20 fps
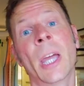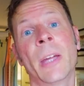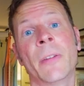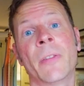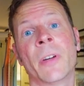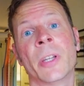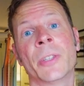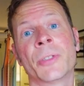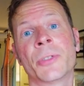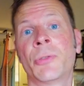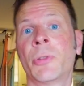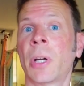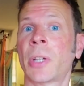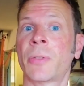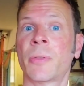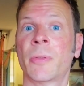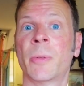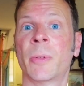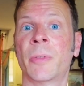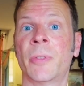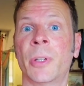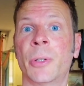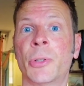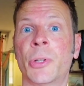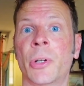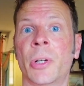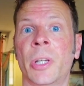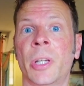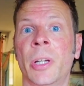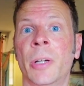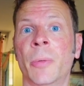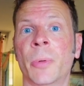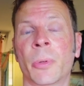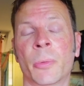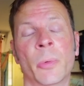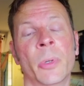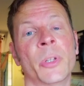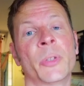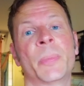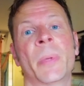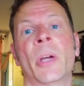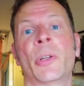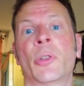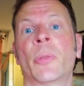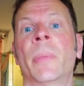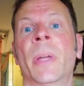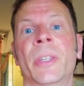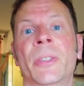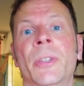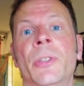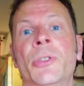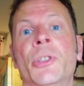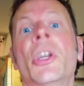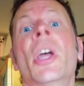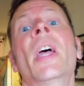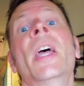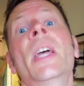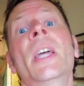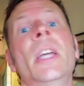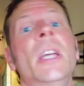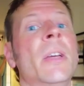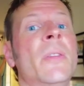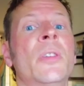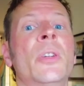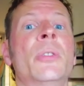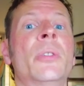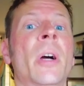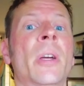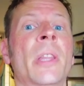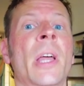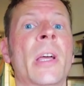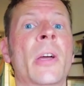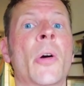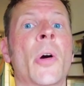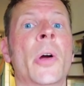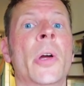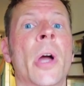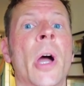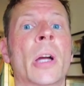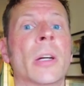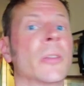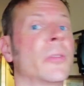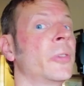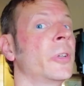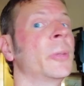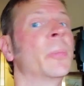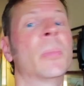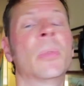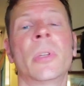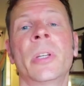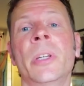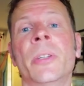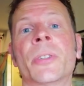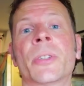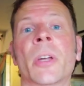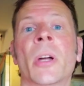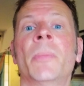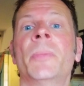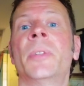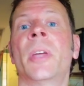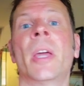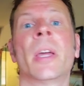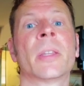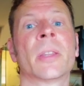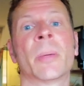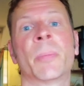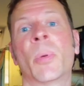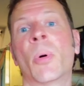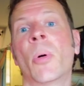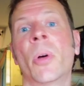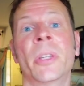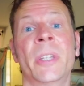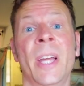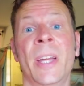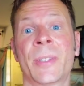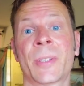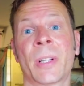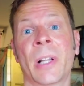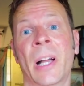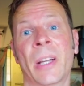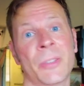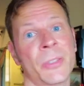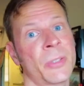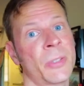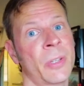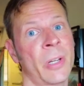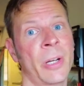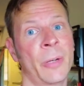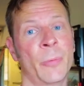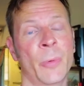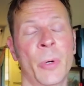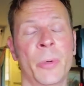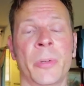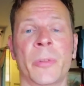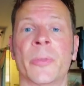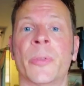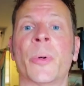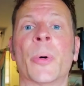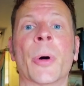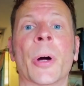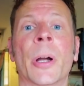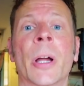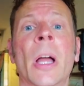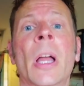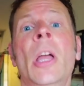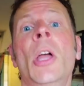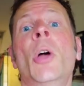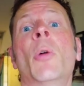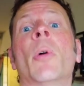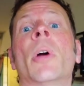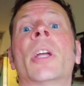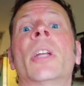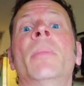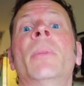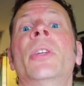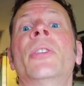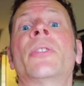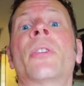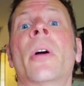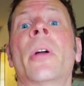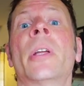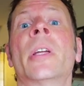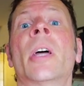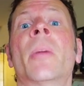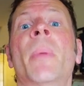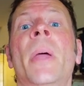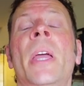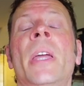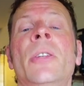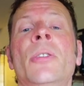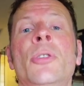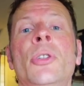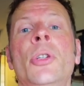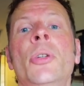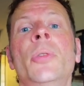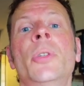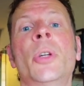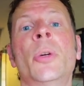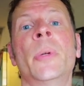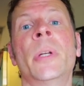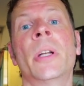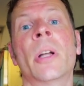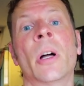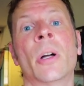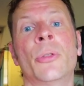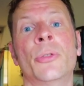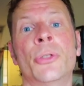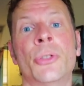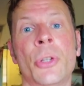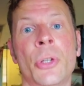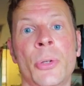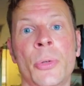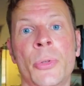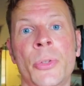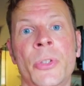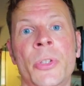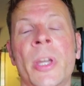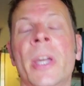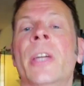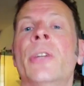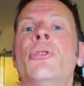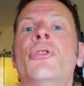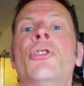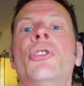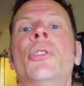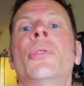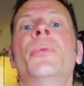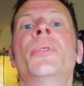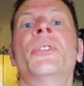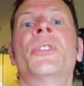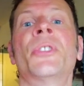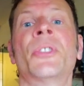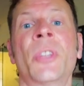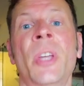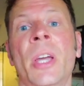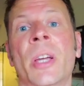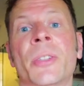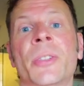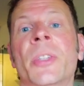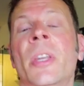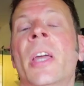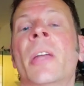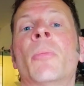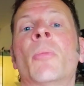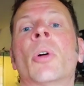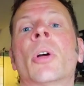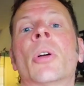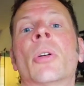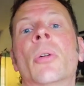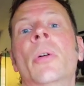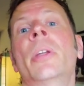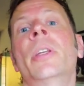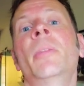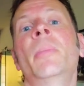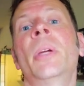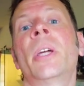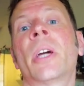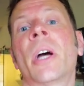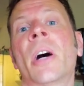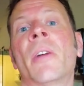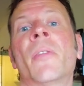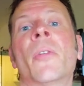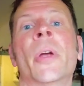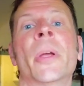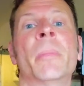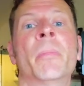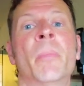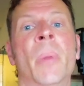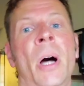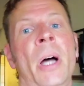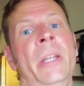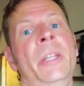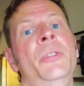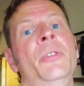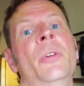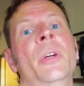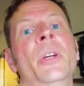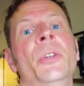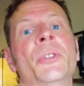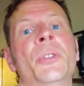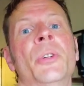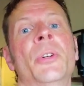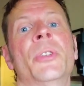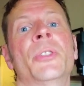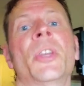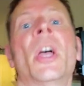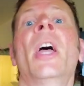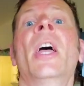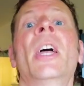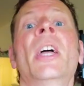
Hey friends, Drex from the future here with a real special message. If you dug that choreography, please come take the poi dance classes that I wrote it for. We're going to be starting up a new unit on Tuesday, June 6th, and we're going to be covering body tracers.